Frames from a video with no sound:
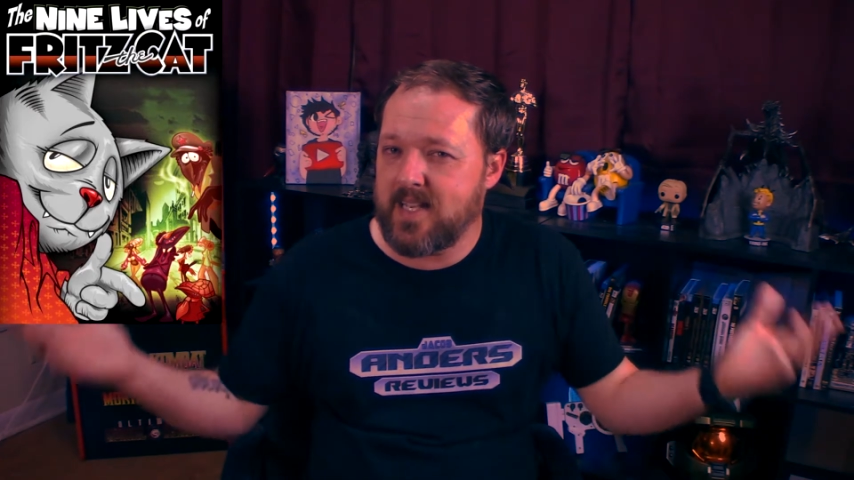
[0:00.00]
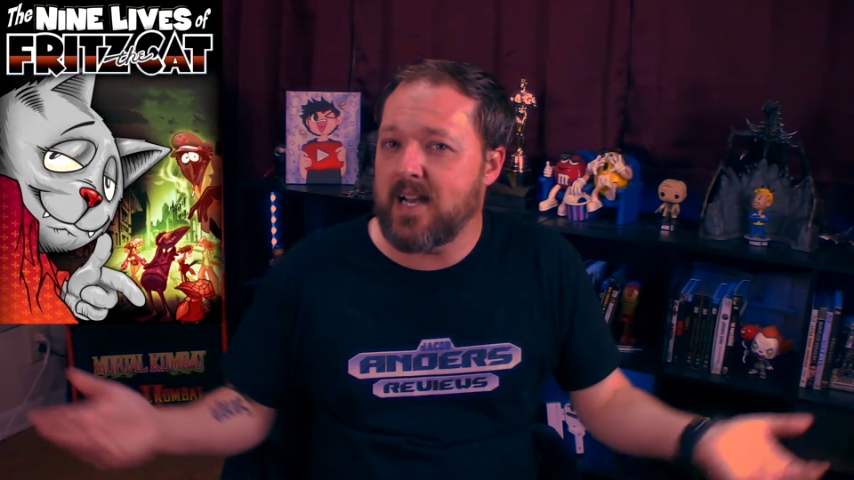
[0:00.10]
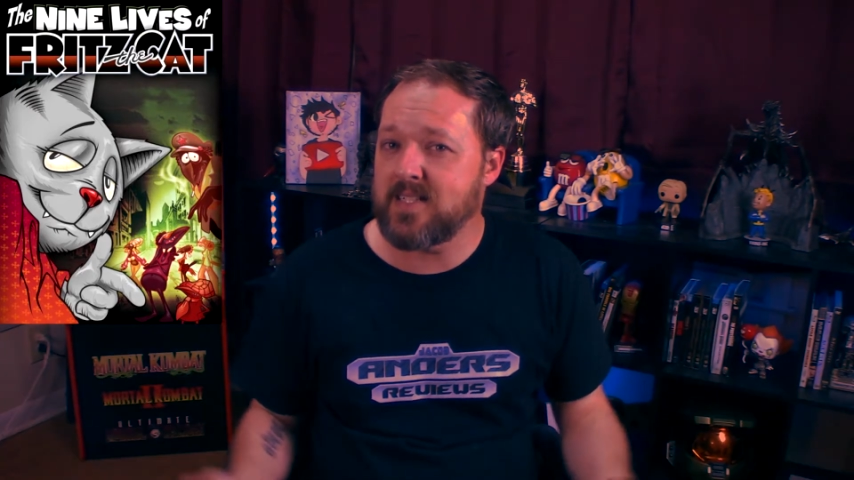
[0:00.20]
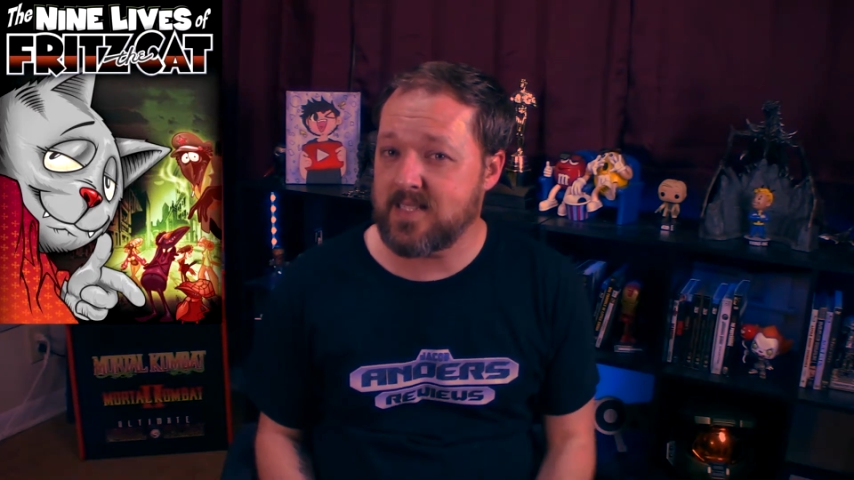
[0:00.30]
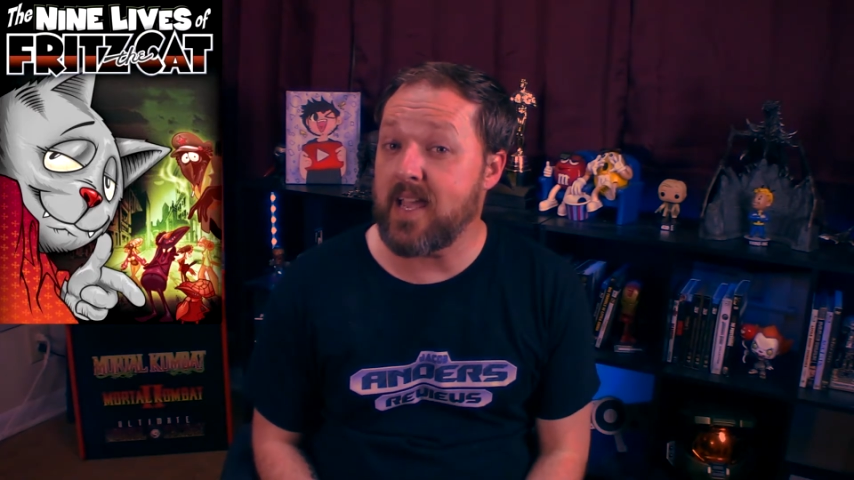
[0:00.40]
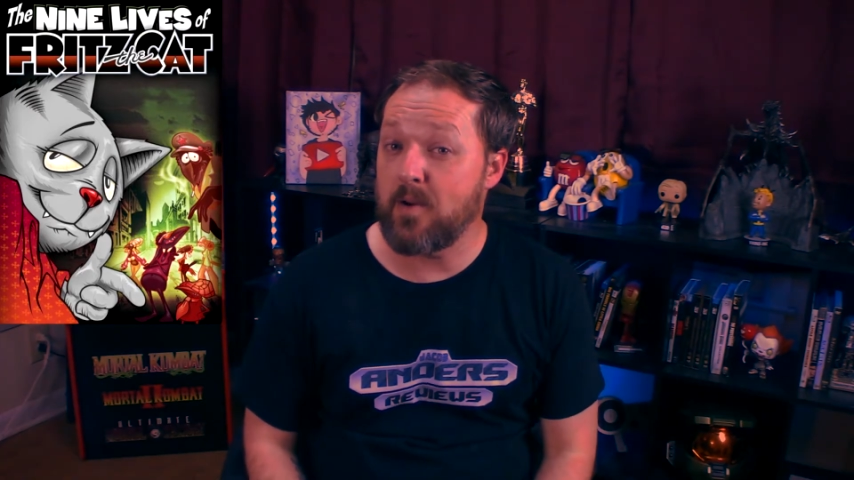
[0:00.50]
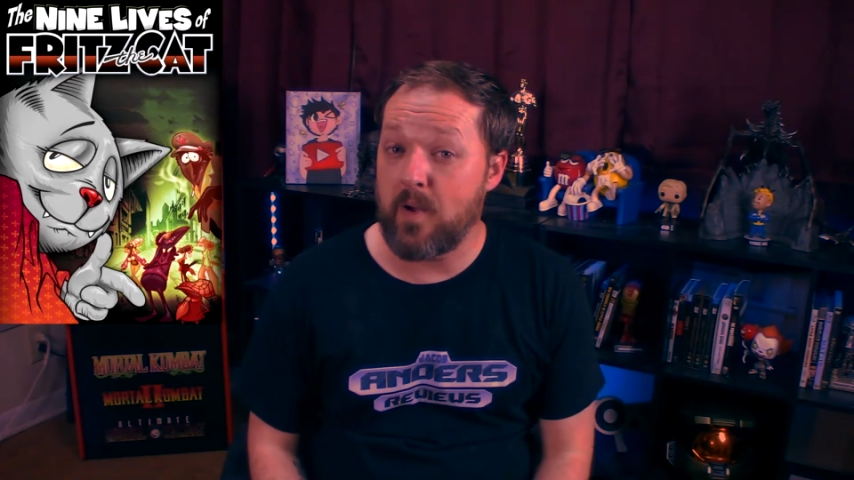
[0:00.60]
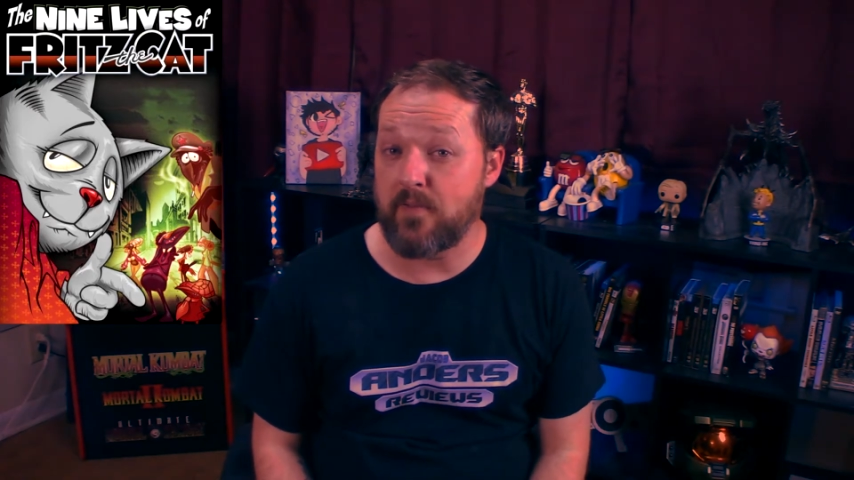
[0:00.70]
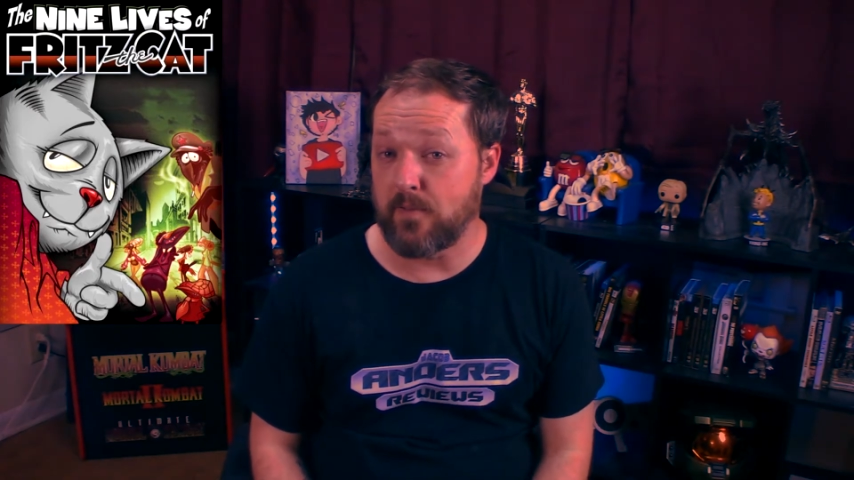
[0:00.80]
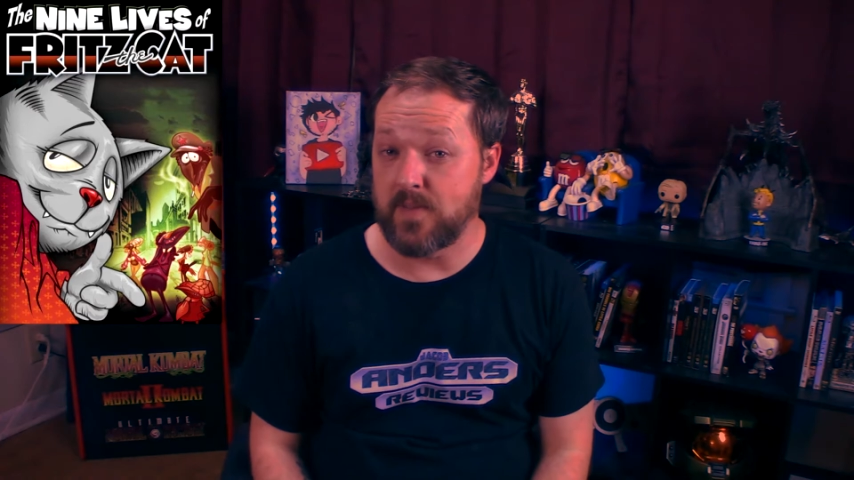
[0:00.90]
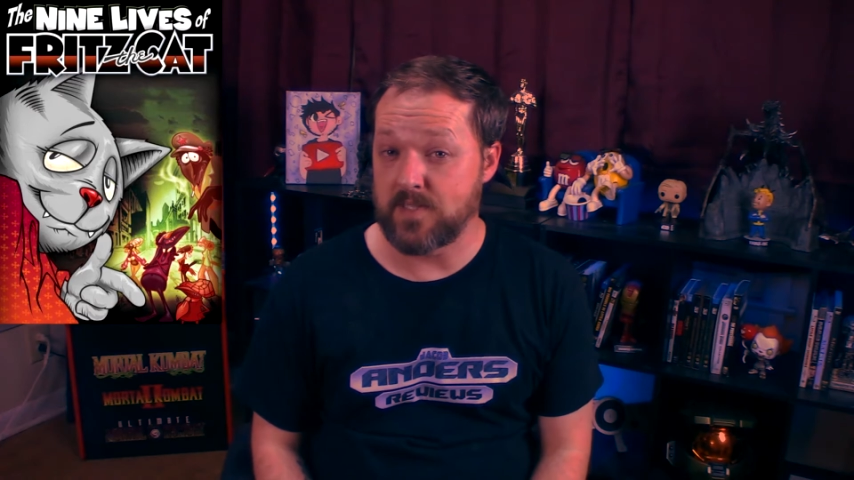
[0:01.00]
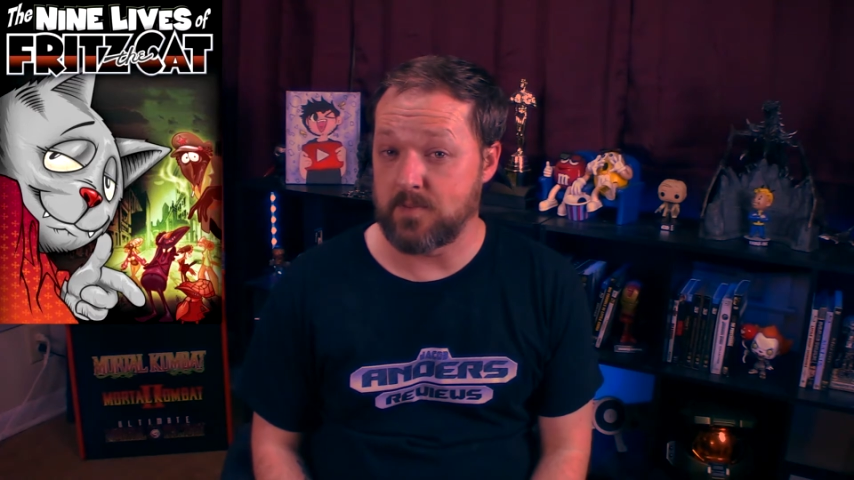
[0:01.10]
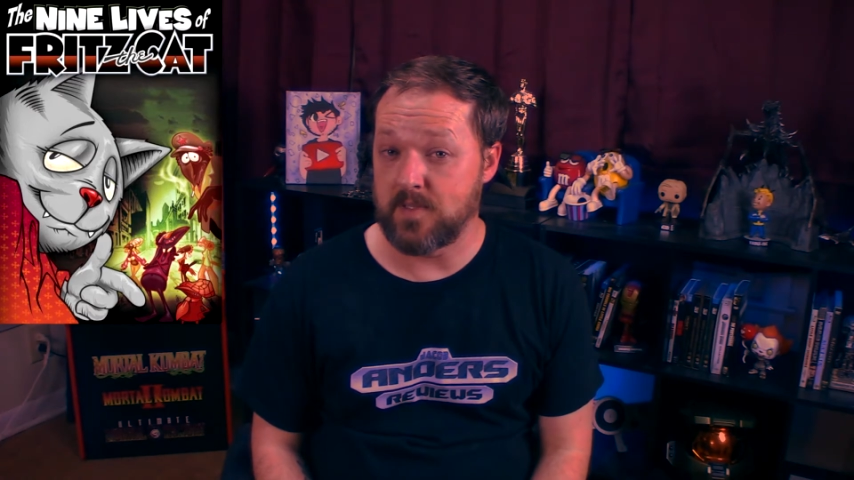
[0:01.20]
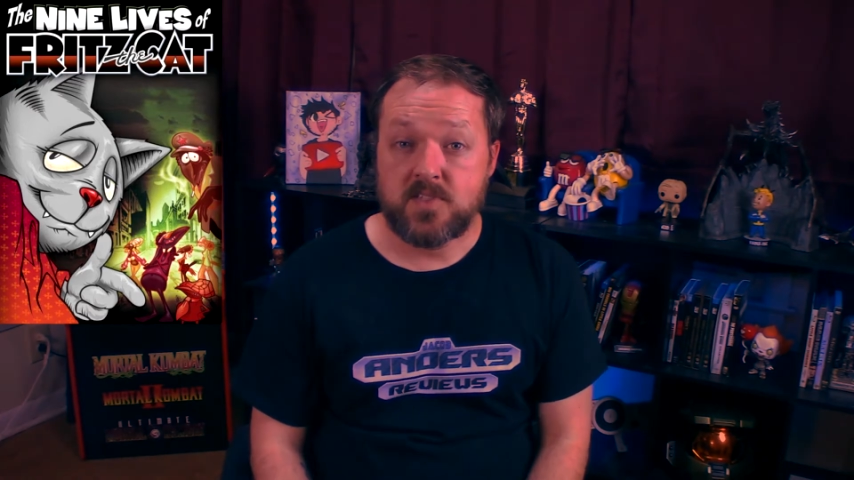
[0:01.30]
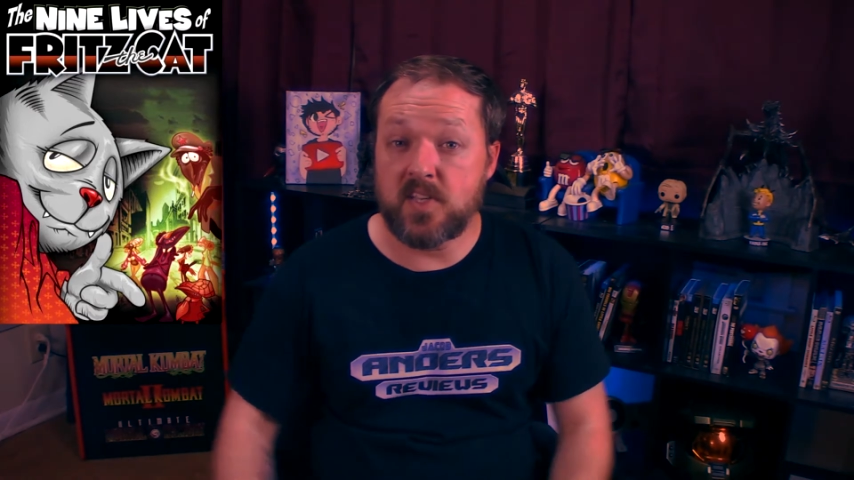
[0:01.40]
kind of stay stay away from this one.